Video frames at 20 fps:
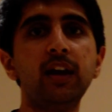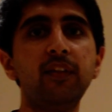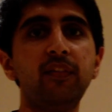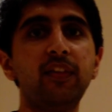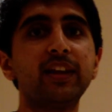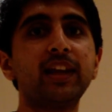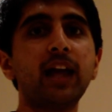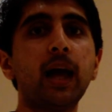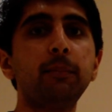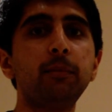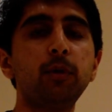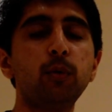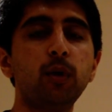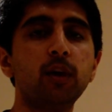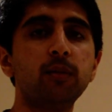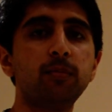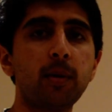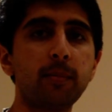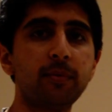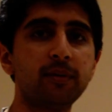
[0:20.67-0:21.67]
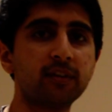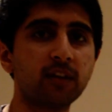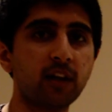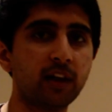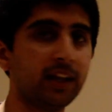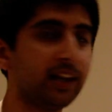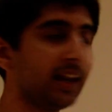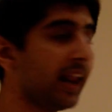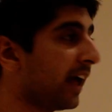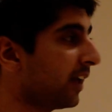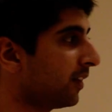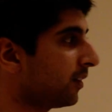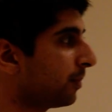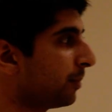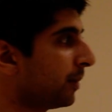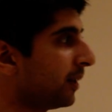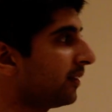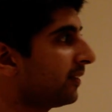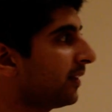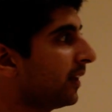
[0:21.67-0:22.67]
they can be worth maybe slightly less,
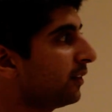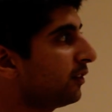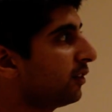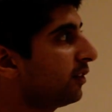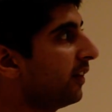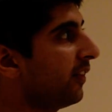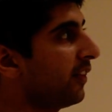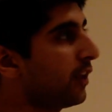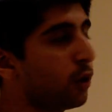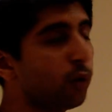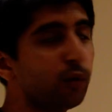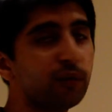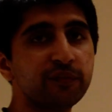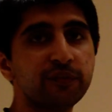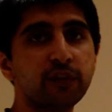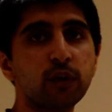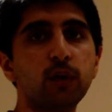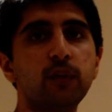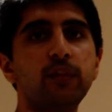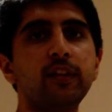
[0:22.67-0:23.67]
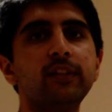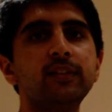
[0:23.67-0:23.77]
but essentially they all follow the